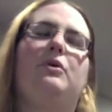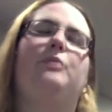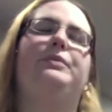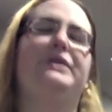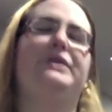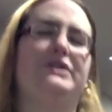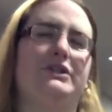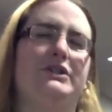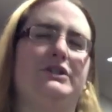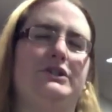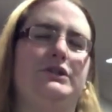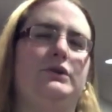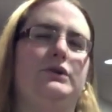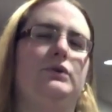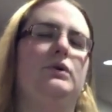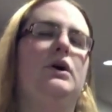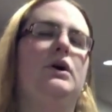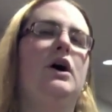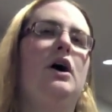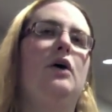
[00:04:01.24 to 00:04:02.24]
to
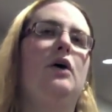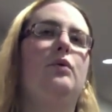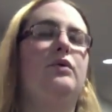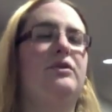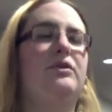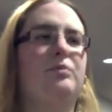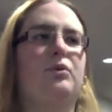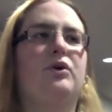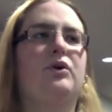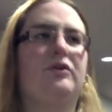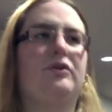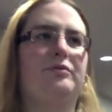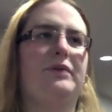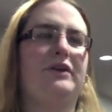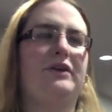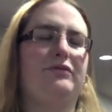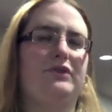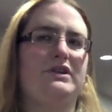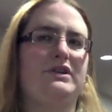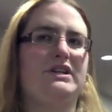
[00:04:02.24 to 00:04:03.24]
do with more of my
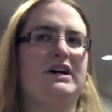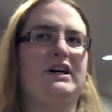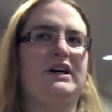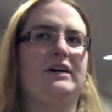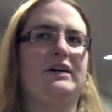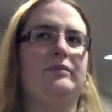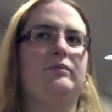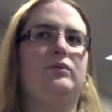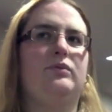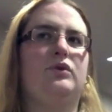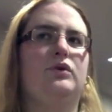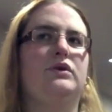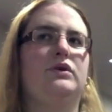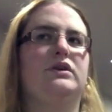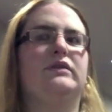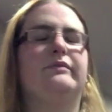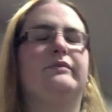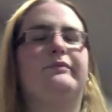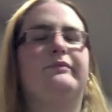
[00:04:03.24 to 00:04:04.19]
free time, or